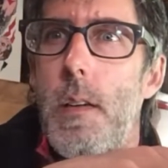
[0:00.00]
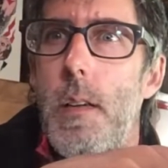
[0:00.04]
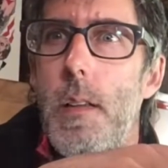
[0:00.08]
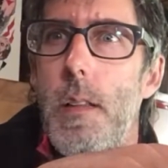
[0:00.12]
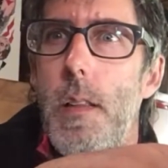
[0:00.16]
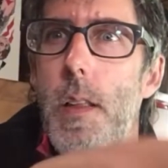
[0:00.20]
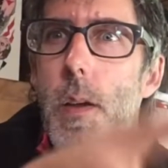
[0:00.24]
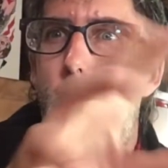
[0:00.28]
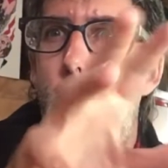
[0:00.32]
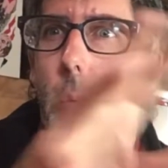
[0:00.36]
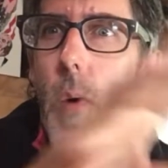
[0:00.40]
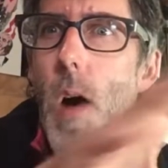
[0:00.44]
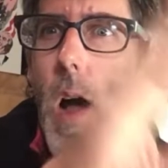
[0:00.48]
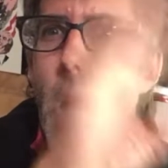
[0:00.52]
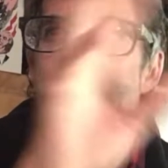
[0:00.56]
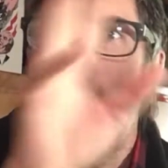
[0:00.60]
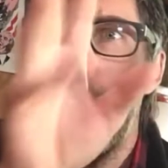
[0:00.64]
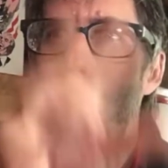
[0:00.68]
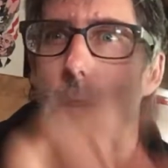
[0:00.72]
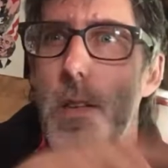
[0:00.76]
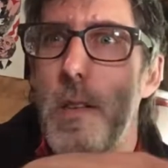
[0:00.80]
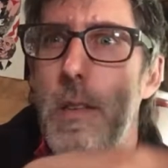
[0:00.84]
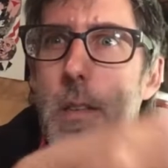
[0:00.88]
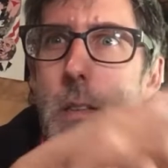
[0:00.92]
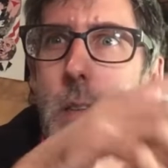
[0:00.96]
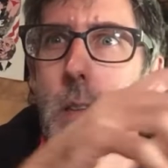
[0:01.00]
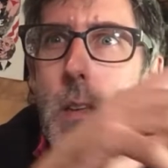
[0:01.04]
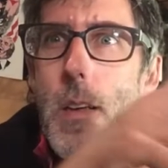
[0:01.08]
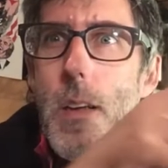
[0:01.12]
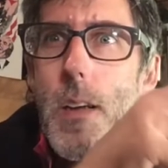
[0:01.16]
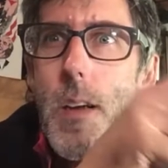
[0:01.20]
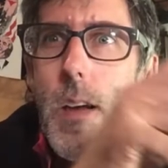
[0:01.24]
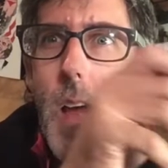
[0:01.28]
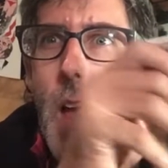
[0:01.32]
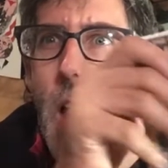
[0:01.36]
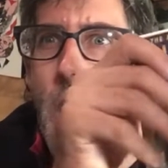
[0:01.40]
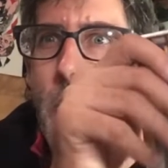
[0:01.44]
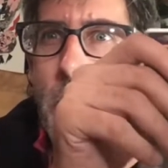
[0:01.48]
Like, why was
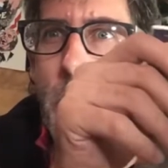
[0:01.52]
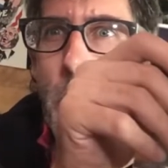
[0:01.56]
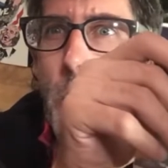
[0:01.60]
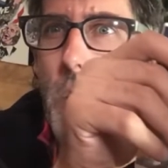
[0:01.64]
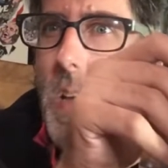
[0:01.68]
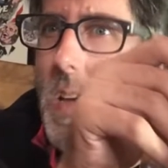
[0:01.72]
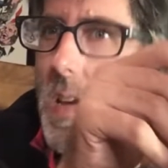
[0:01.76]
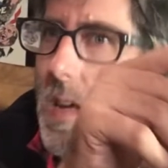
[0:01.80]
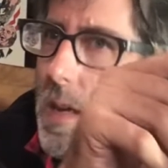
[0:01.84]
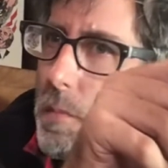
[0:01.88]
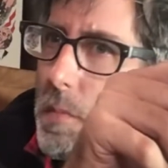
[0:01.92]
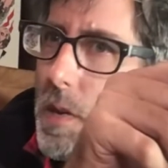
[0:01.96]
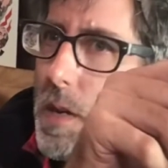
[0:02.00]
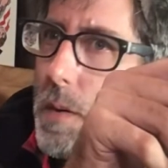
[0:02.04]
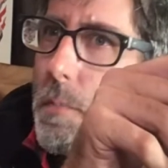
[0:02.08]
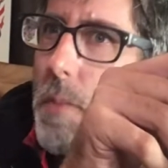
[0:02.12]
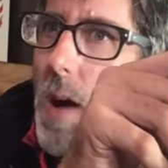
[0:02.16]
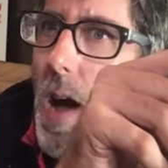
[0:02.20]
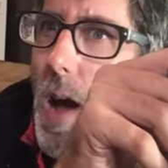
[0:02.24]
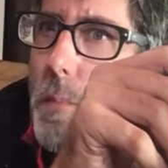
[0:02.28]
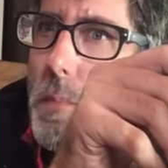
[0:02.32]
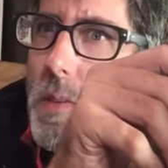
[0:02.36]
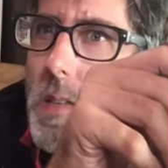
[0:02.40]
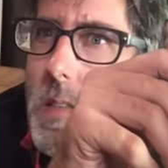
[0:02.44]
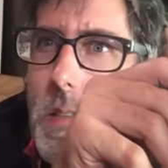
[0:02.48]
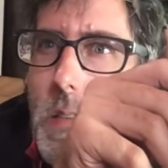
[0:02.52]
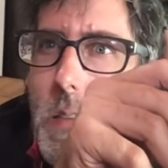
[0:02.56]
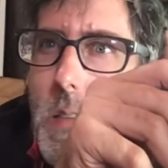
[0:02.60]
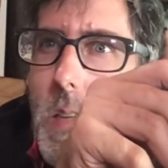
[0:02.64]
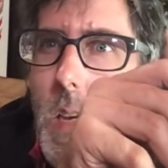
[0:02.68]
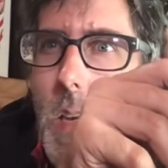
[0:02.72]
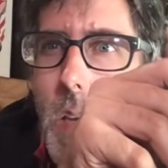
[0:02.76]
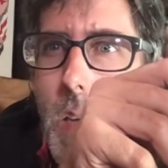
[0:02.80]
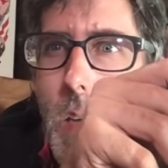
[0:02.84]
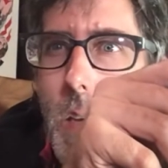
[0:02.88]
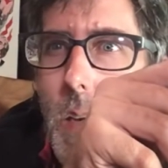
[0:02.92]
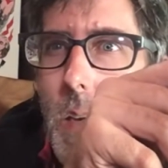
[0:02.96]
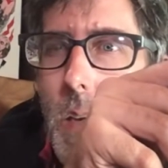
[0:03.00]
him and Bobby
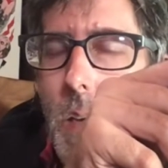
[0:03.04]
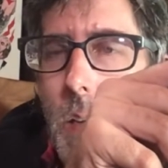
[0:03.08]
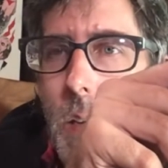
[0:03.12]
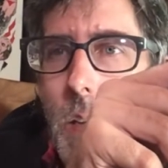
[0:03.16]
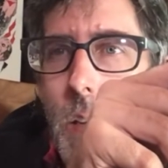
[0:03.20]
Z